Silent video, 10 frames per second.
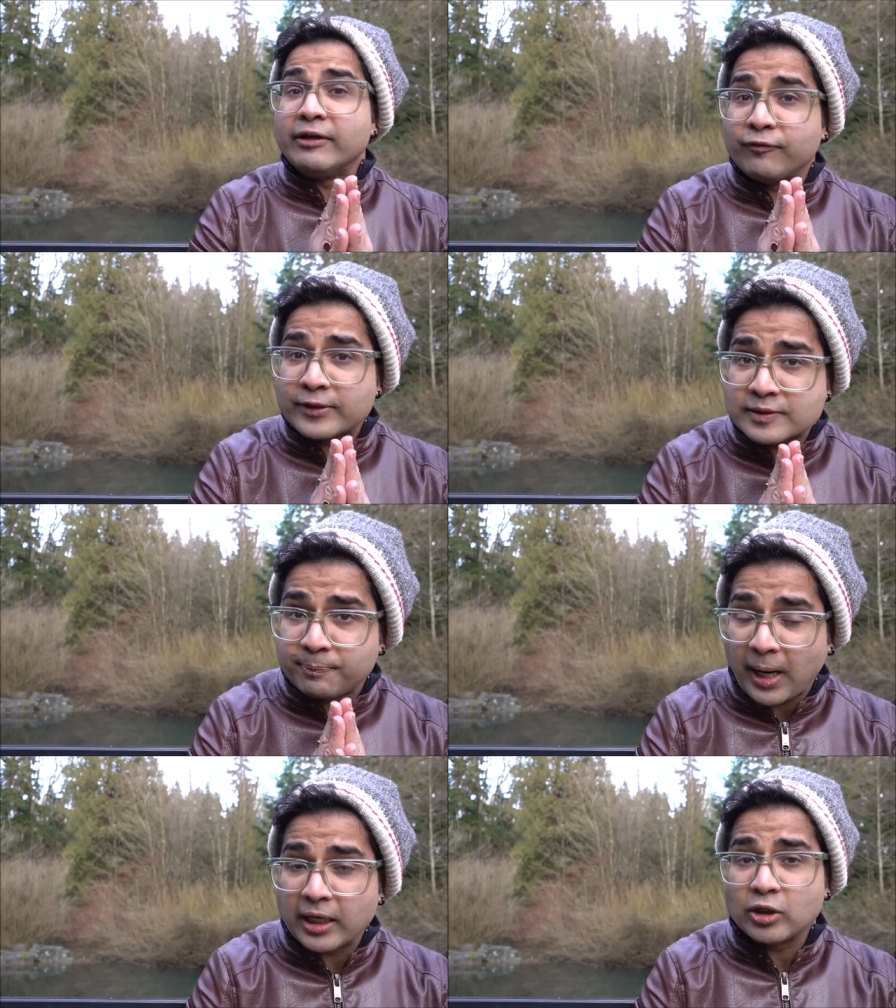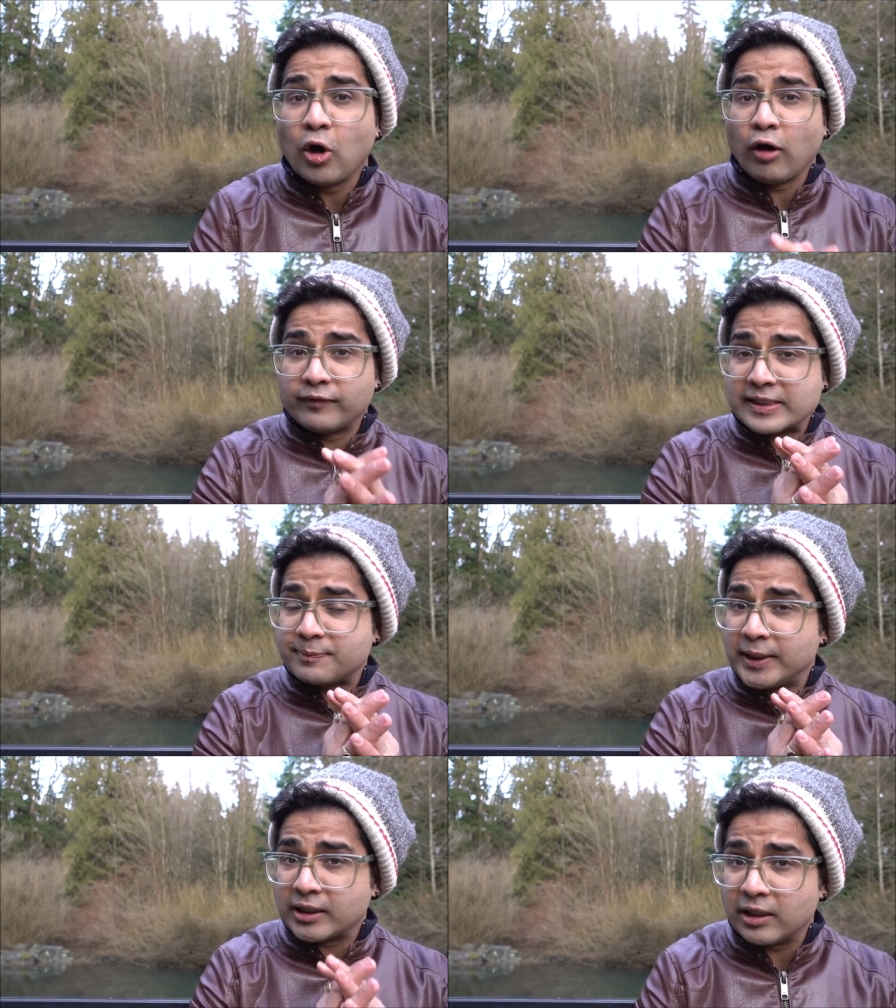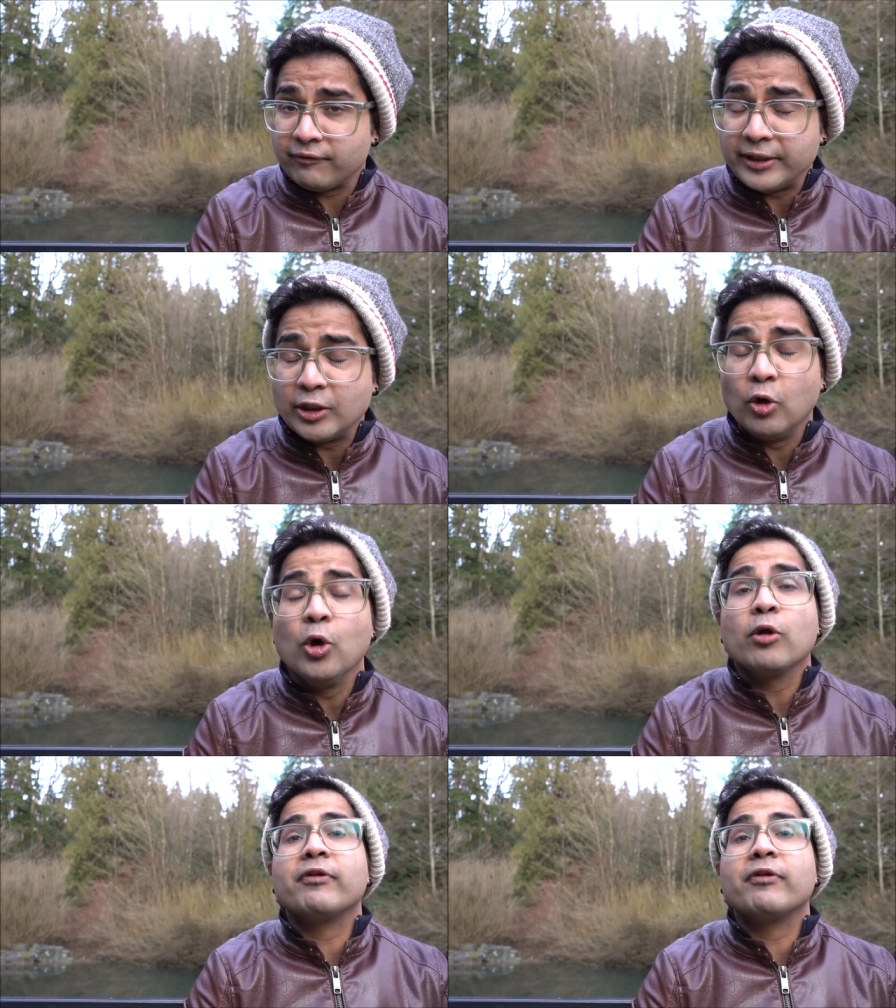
first part of this particular video,